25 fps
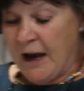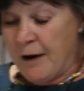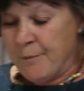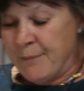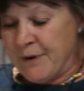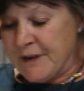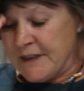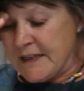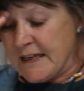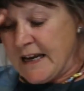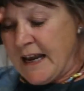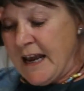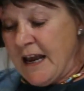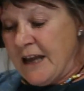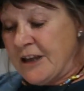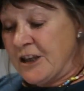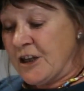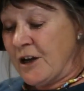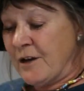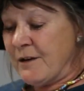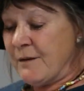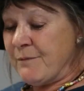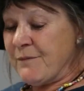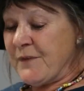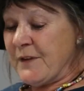But
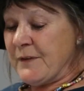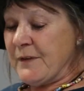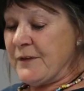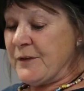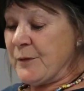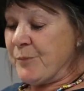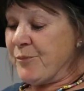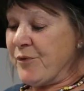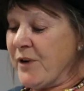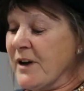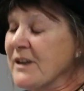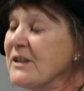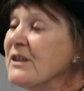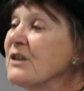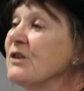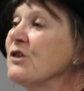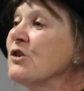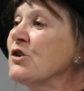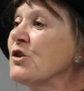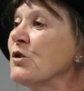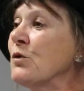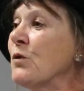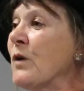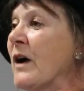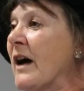the
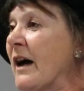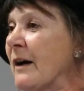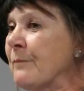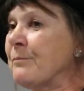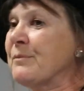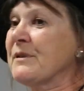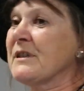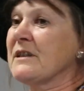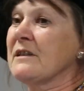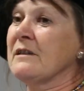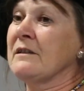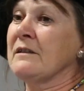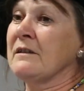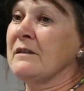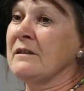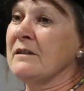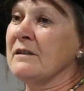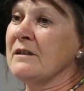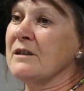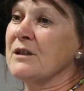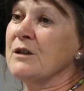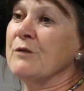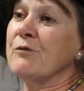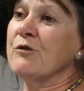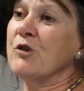presence or
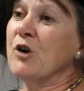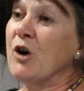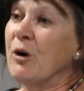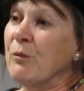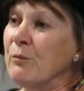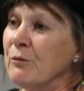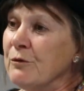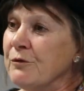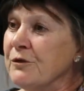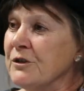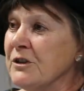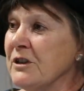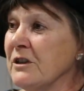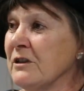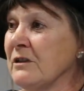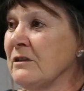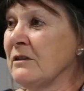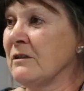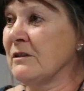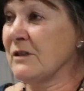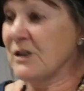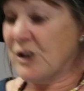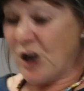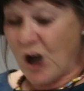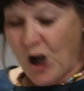absence of
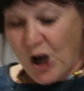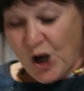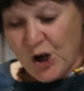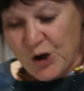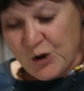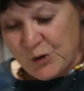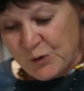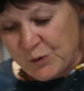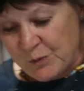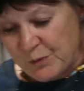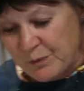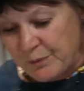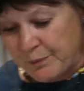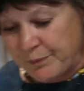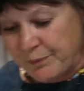confidence, hope,